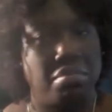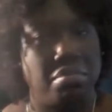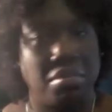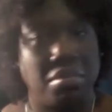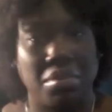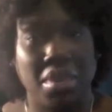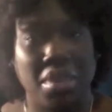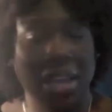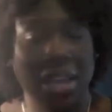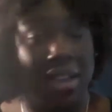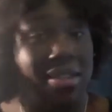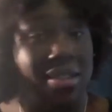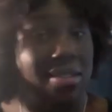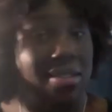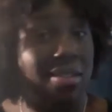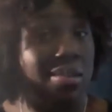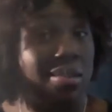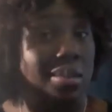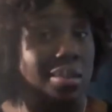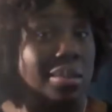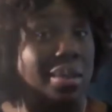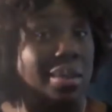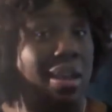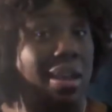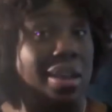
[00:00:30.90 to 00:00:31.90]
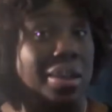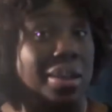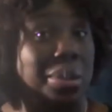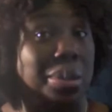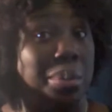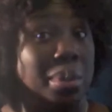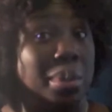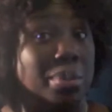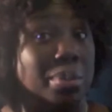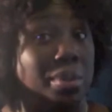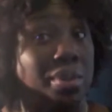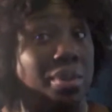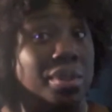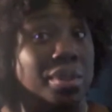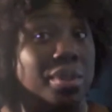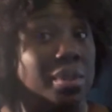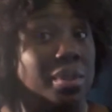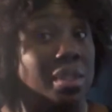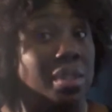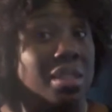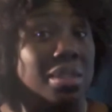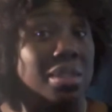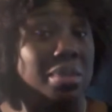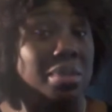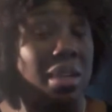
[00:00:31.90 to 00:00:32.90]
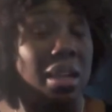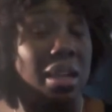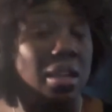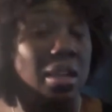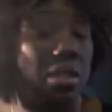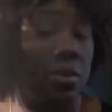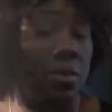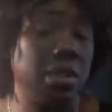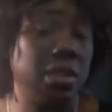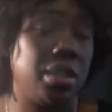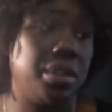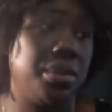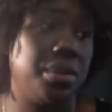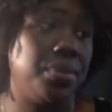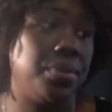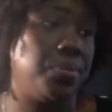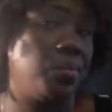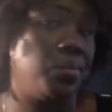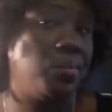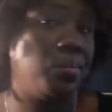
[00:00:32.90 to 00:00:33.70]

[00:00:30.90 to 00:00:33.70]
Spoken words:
I just don't know how other people do it, to be honest with you.